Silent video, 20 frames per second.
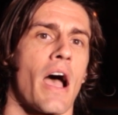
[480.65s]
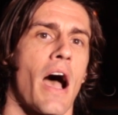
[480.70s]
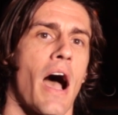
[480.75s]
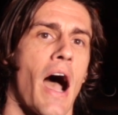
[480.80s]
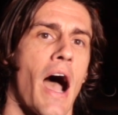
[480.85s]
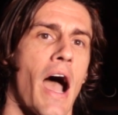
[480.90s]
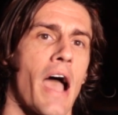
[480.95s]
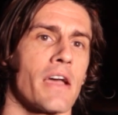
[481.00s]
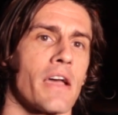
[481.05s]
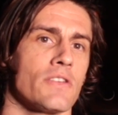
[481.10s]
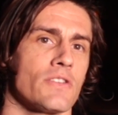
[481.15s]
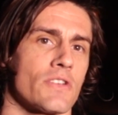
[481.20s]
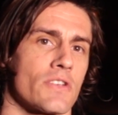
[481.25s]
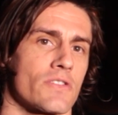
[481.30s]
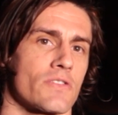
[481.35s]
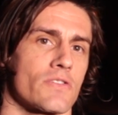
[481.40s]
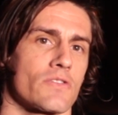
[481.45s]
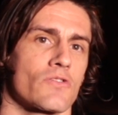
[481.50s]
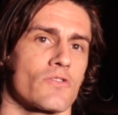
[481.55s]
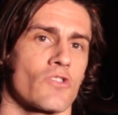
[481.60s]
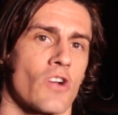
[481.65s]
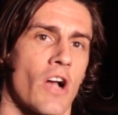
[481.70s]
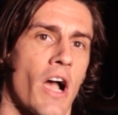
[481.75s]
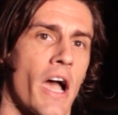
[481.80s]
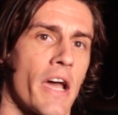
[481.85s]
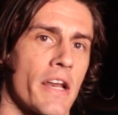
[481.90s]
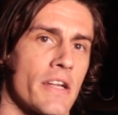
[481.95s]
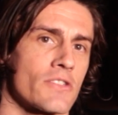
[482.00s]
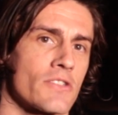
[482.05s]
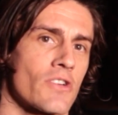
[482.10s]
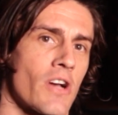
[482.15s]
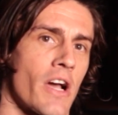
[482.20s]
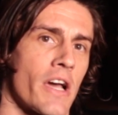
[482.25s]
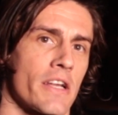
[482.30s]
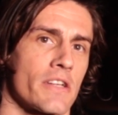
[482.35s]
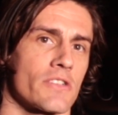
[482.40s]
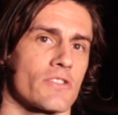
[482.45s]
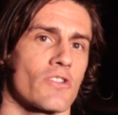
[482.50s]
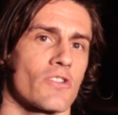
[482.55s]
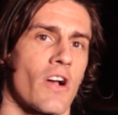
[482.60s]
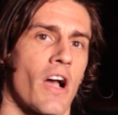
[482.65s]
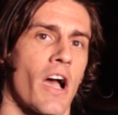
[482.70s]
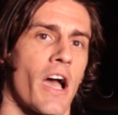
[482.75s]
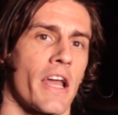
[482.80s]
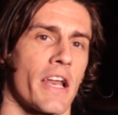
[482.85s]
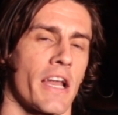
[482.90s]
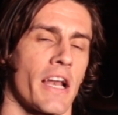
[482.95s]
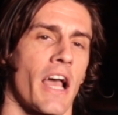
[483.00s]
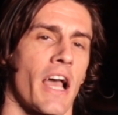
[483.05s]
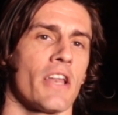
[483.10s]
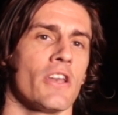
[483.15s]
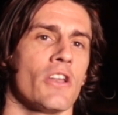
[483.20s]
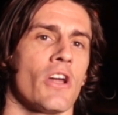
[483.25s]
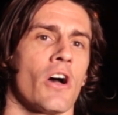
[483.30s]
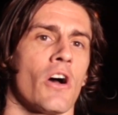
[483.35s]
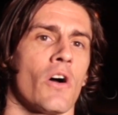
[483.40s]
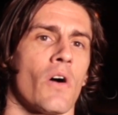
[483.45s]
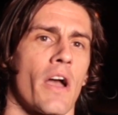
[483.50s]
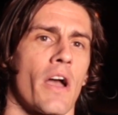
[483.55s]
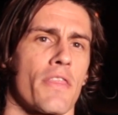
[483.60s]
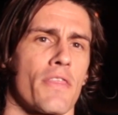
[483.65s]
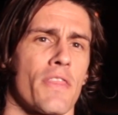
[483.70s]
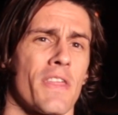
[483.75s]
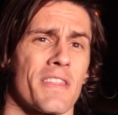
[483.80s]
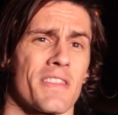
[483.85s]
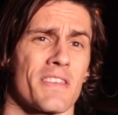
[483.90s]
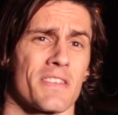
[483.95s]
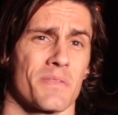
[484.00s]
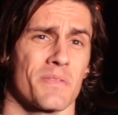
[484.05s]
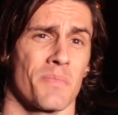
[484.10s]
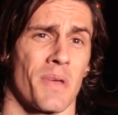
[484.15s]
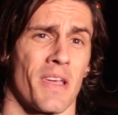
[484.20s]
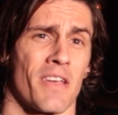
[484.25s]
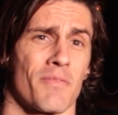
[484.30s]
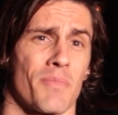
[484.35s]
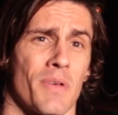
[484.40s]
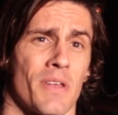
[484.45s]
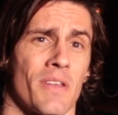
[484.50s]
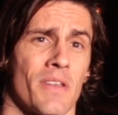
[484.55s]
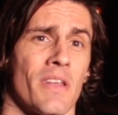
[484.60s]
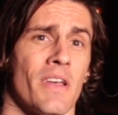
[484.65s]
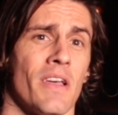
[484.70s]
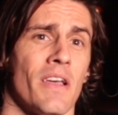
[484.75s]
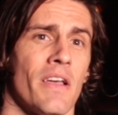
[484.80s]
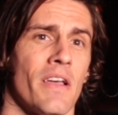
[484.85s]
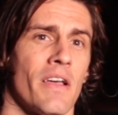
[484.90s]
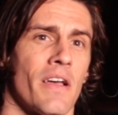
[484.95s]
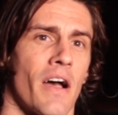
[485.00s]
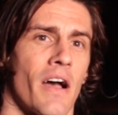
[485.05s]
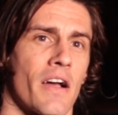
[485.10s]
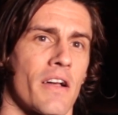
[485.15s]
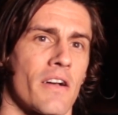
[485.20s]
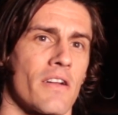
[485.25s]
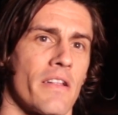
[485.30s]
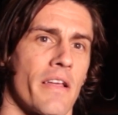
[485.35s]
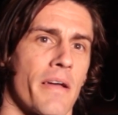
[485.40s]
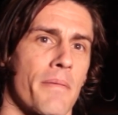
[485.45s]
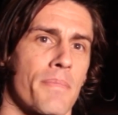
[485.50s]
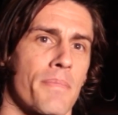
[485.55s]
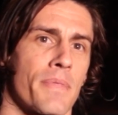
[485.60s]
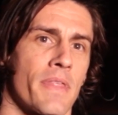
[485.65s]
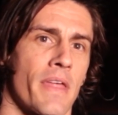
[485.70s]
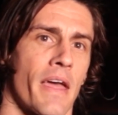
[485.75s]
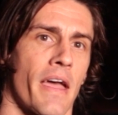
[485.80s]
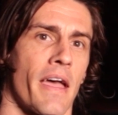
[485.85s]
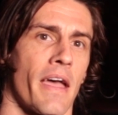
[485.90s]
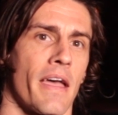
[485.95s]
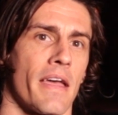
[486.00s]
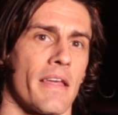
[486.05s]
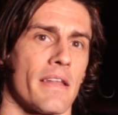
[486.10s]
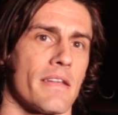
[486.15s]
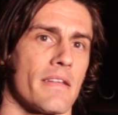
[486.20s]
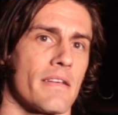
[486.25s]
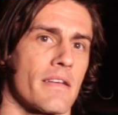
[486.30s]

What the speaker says: I just tried and tried and tried. And I think this may have been a clip that